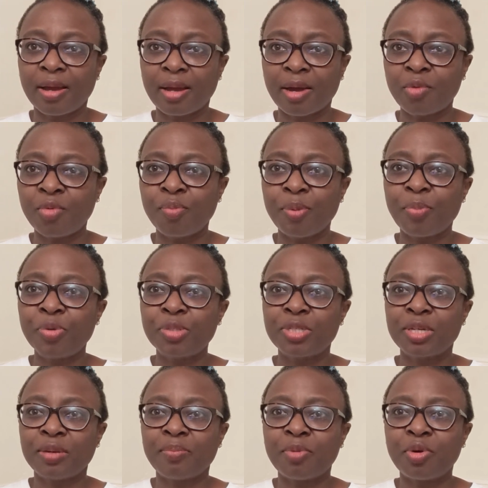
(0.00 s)
I will be
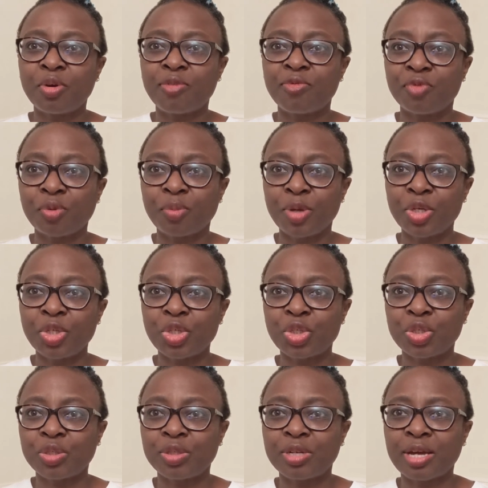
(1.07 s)
putting more
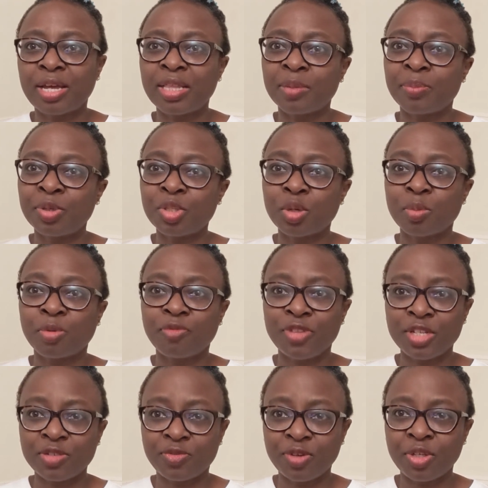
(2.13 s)
information at the bottom of
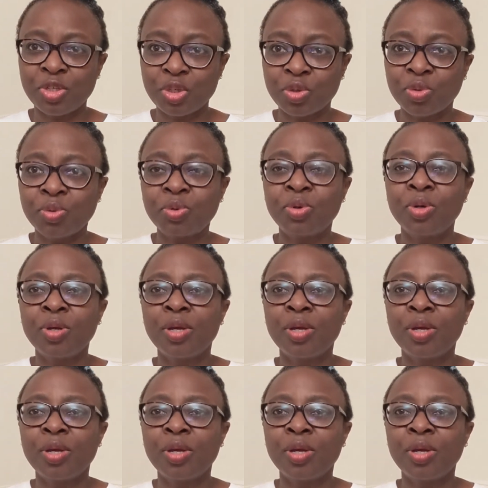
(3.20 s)
this video